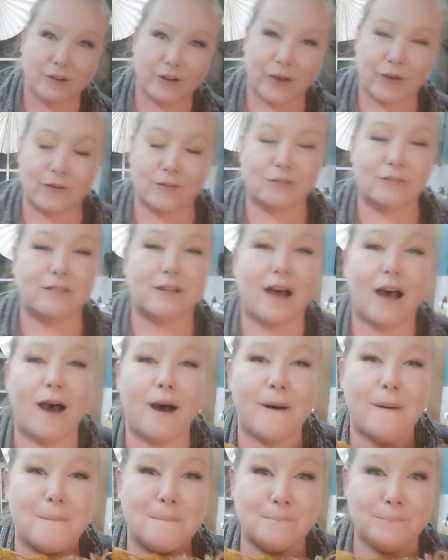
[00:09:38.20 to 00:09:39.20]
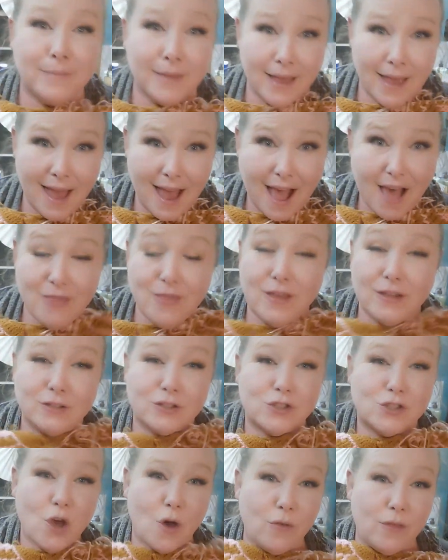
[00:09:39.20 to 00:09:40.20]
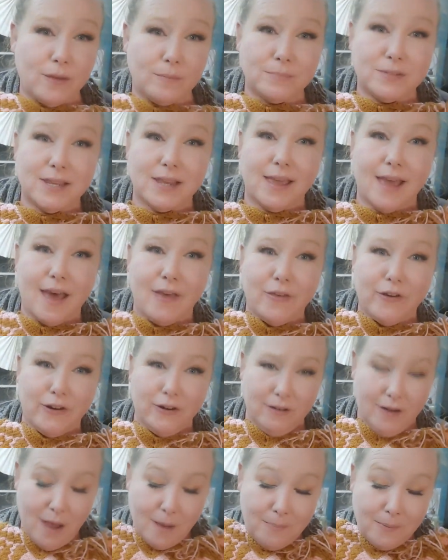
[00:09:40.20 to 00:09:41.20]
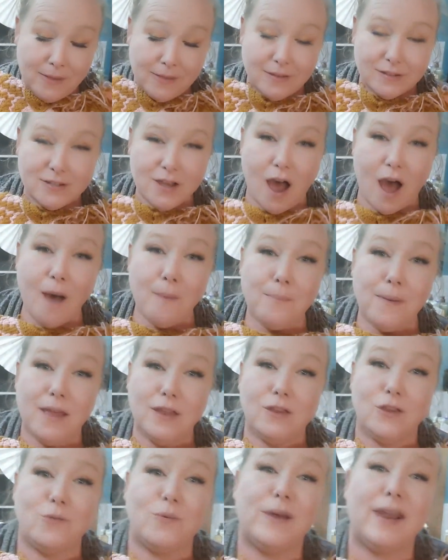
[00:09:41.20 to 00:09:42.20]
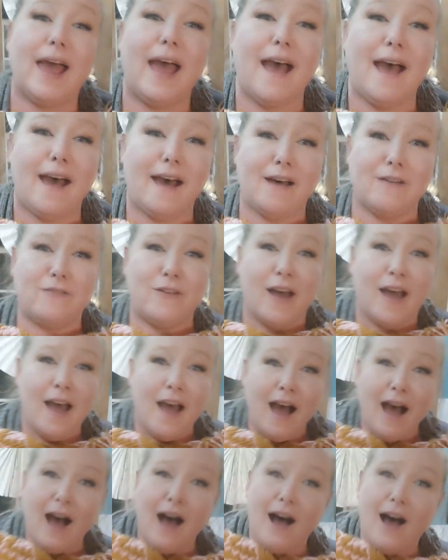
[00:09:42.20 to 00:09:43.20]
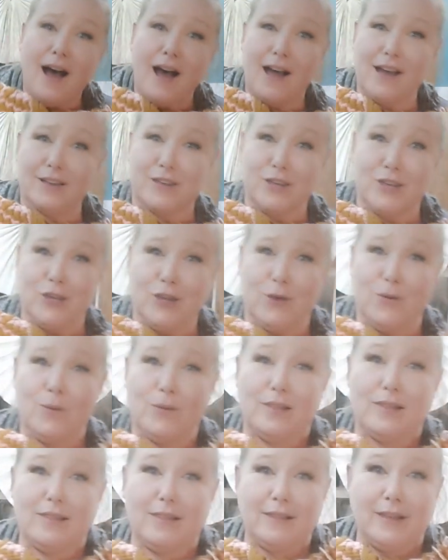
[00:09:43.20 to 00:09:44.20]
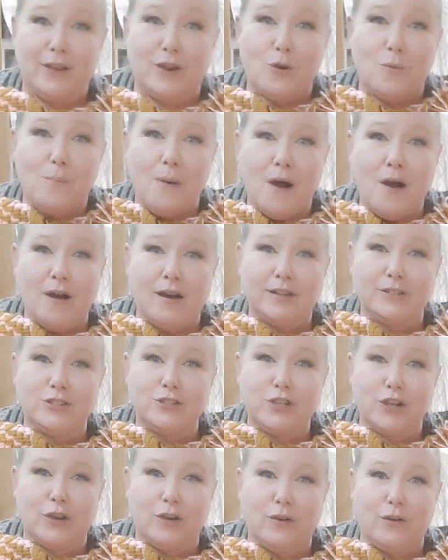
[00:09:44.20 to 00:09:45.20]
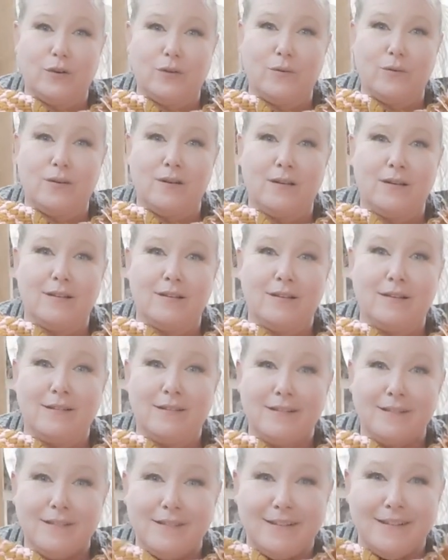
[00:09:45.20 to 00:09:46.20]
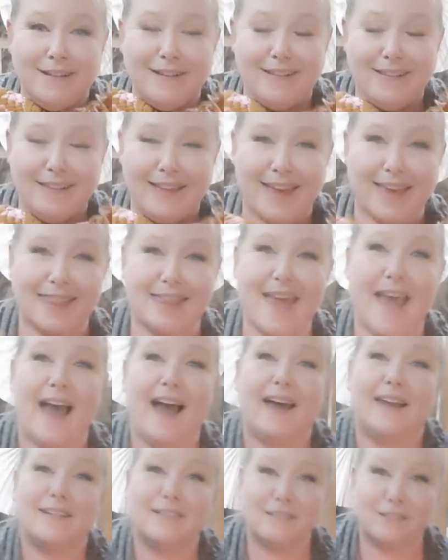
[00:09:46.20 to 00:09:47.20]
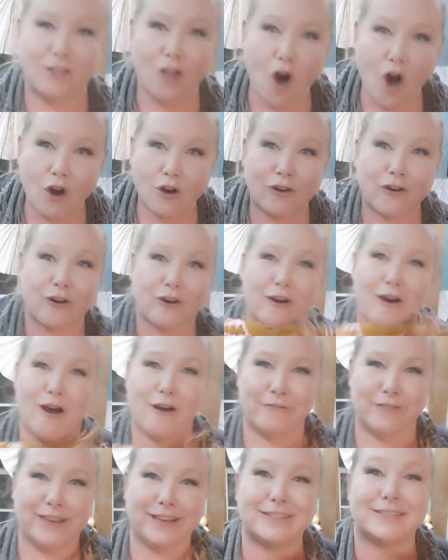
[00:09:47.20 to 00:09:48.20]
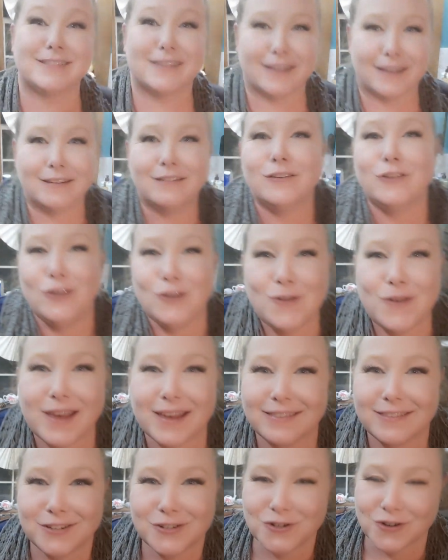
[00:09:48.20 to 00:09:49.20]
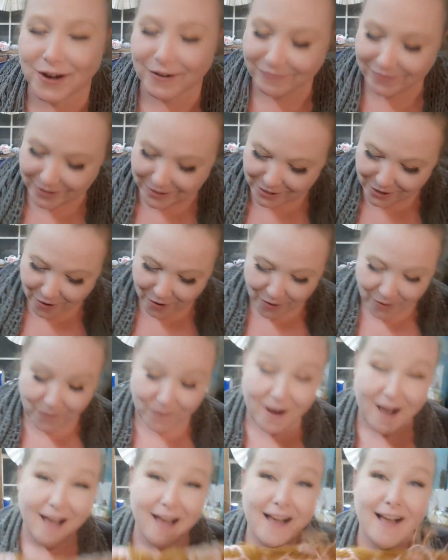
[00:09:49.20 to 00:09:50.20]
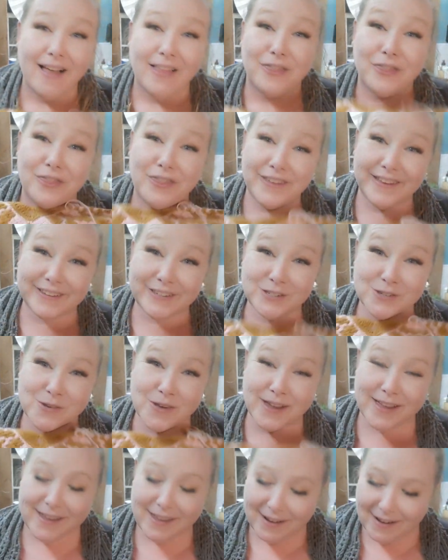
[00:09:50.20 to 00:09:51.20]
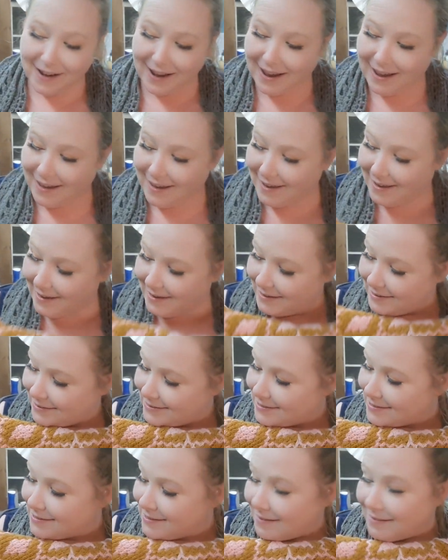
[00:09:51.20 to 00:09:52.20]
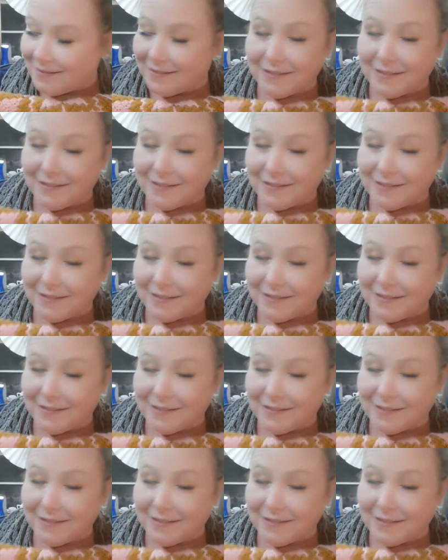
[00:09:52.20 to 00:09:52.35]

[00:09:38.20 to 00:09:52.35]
you know, um, and then sew them together up at the top, and you would have a cute little poncho like that. Longer, obviously. You get the drift. So this one is